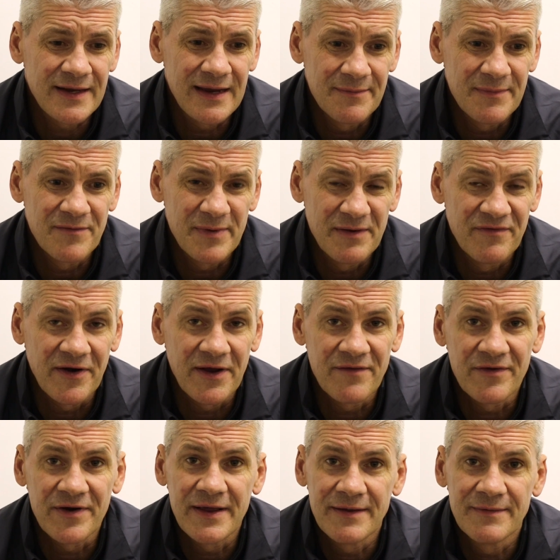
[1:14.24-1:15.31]
Glen have been very,
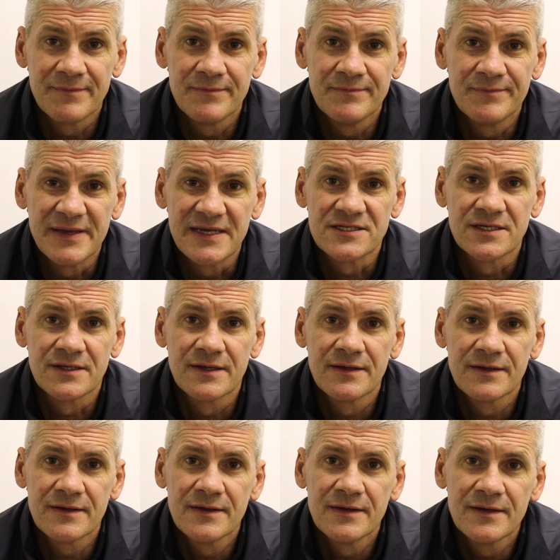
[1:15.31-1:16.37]
very patient.
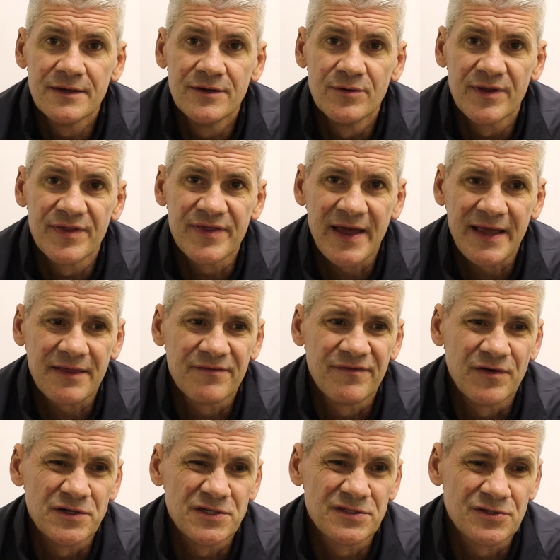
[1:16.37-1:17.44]
I think the
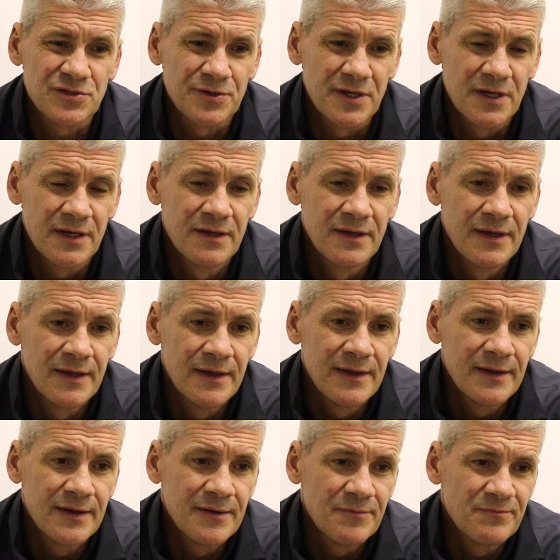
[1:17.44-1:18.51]
first sort of
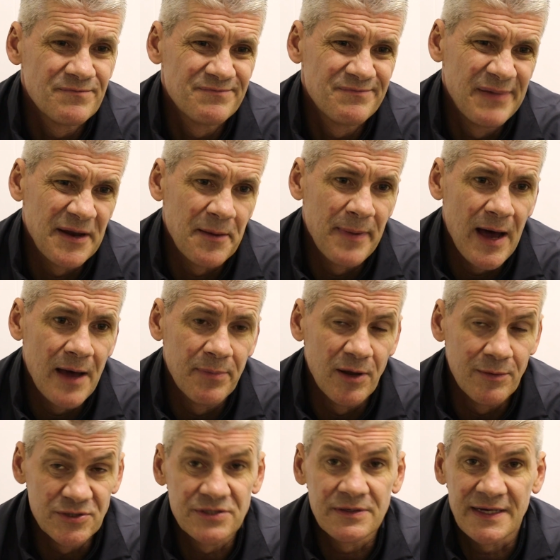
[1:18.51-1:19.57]
bit of bad
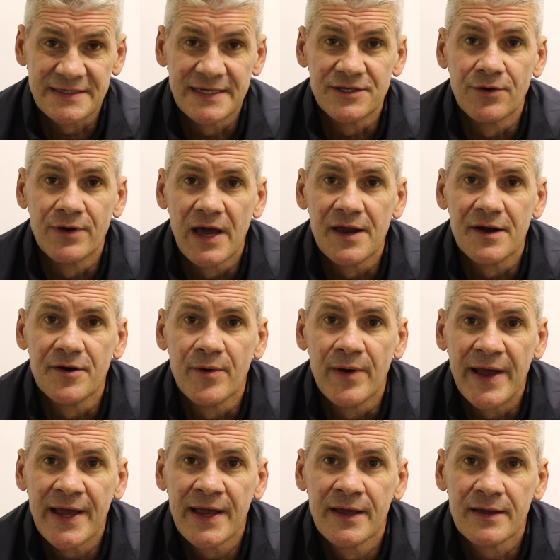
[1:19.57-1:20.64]
blood was actually Dungannon
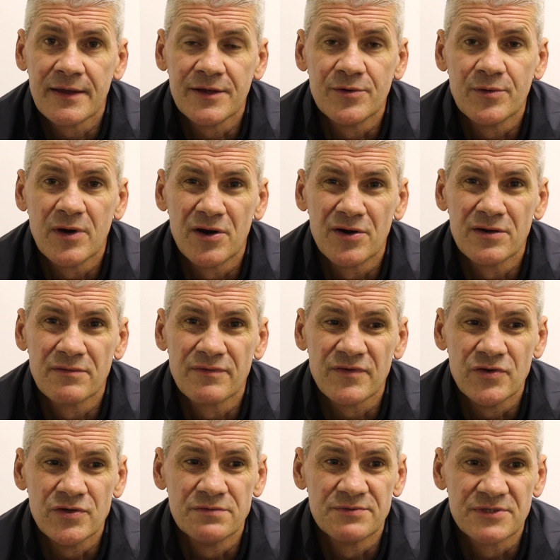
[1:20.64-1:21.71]
away. I heard a
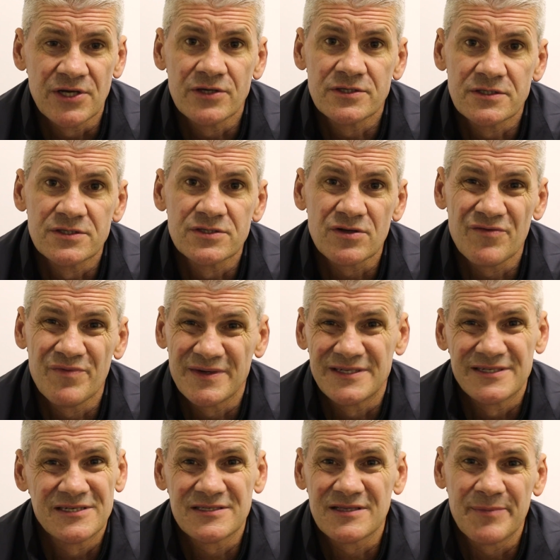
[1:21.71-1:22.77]
few shouts and stuff, which
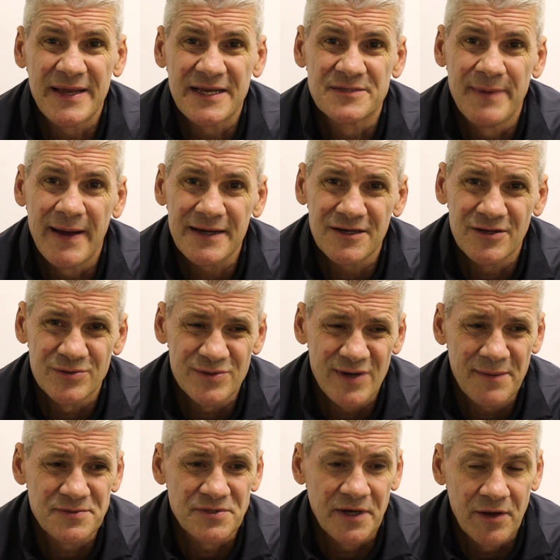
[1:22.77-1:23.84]
is to be expected. It was
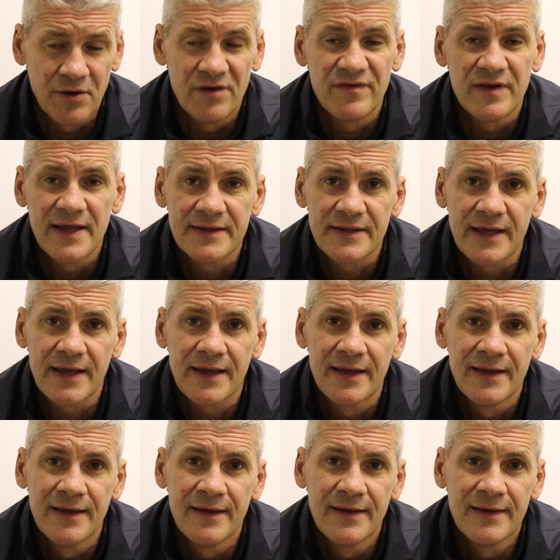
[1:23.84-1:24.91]
absolutely awful that day.
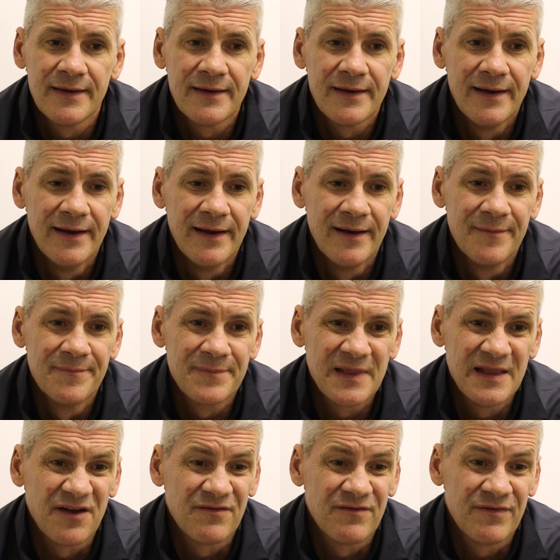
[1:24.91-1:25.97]

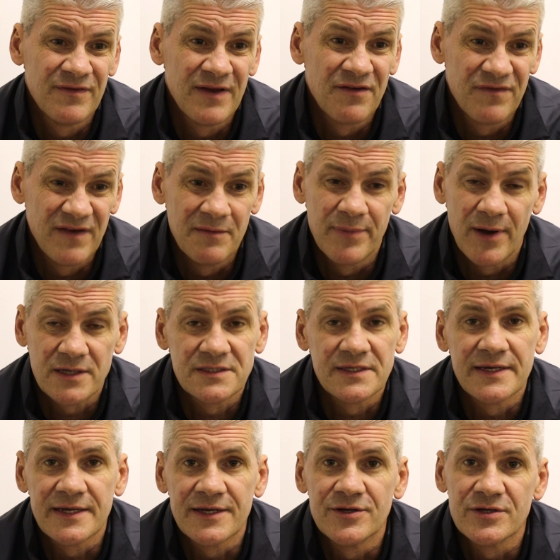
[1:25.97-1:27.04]
Then Boxing
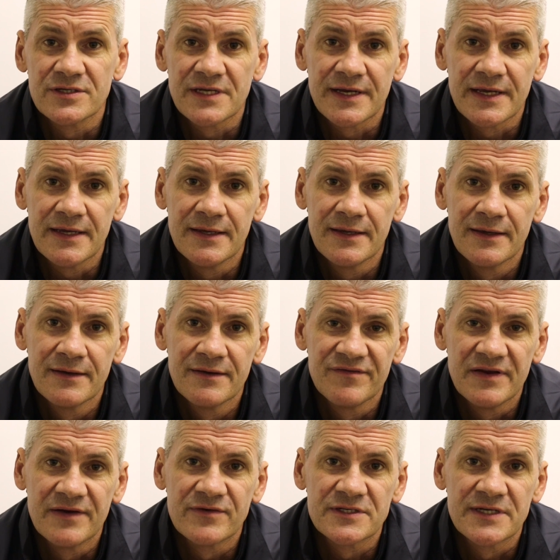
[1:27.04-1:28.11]
Day didn't do us any
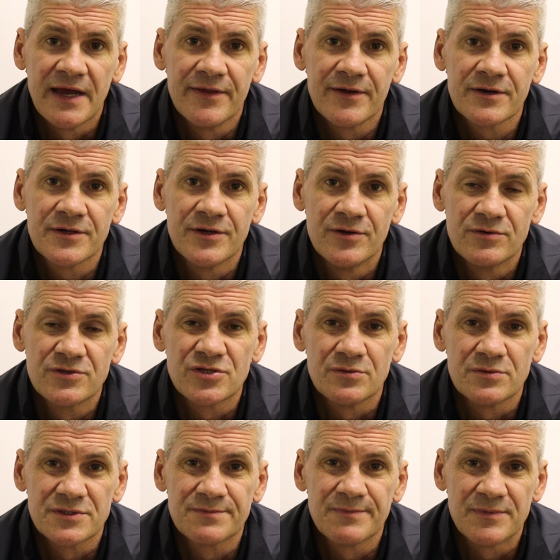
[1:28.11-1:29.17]
favours either,
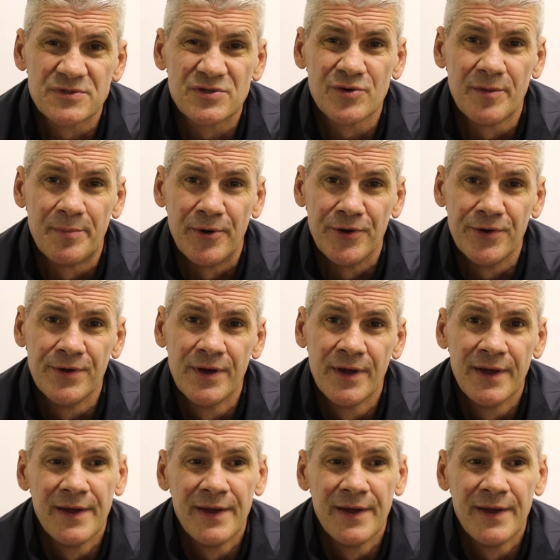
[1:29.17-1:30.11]
so it was going to brew,